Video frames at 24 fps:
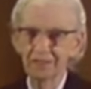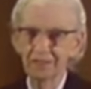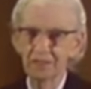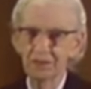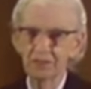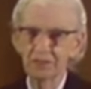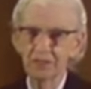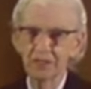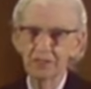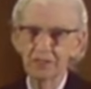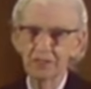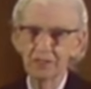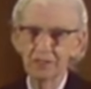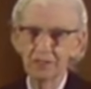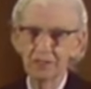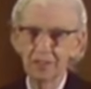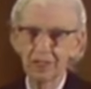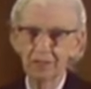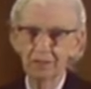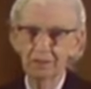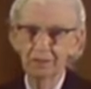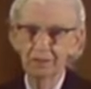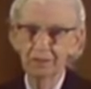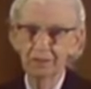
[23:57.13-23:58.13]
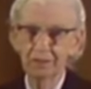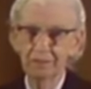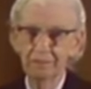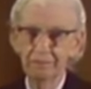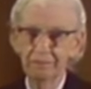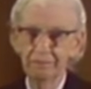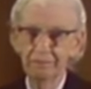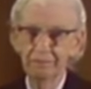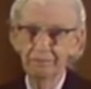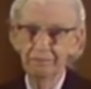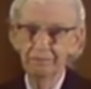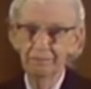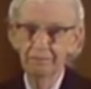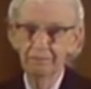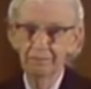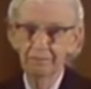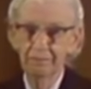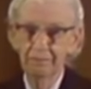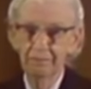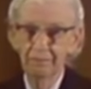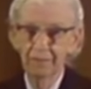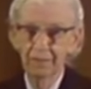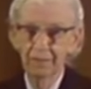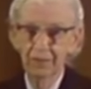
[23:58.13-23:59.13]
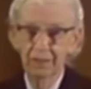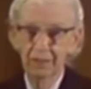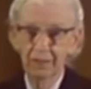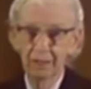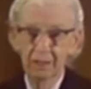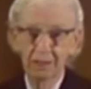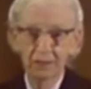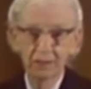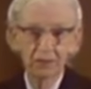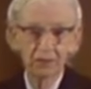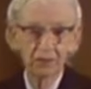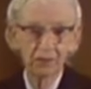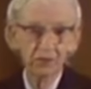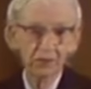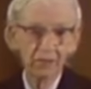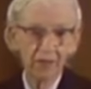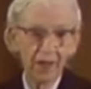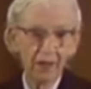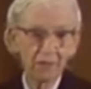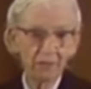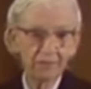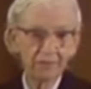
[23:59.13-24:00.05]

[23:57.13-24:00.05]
using the standards. So that